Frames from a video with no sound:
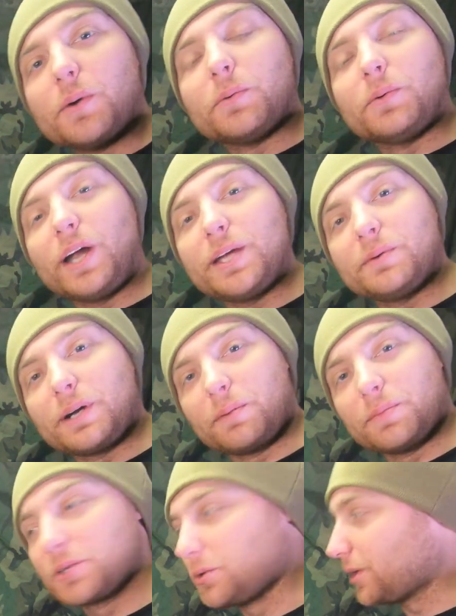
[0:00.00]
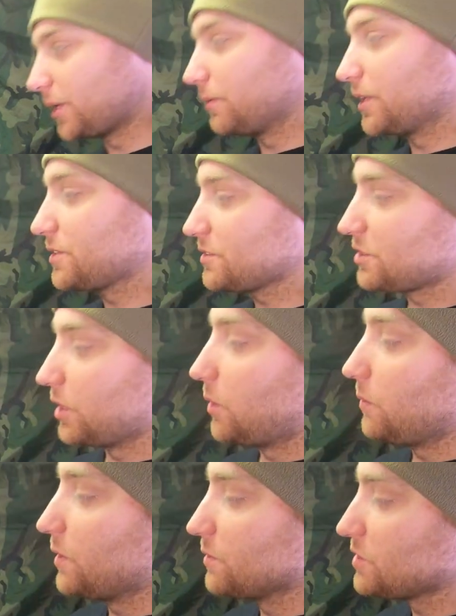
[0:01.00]
Right what I'm recording with.
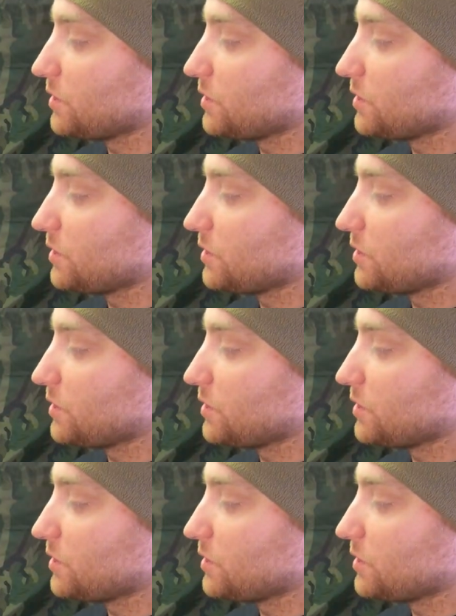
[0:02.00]
So those